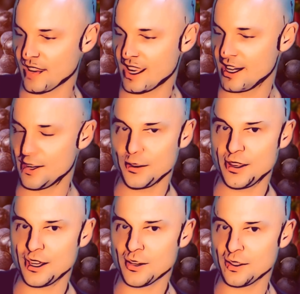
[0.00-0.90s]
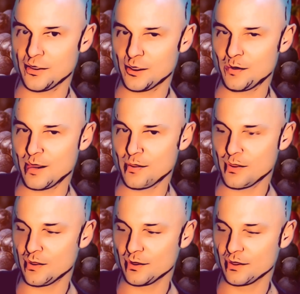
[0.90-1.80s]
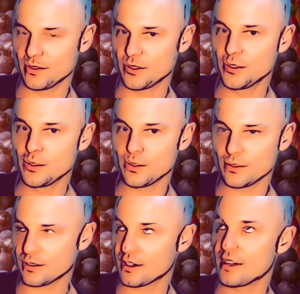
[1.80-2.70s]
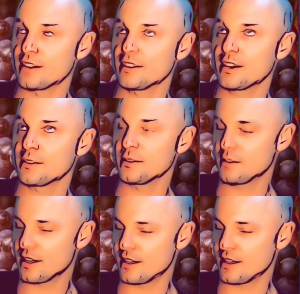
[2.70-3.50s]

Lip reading: And I don't think all of those people Google, or not Google,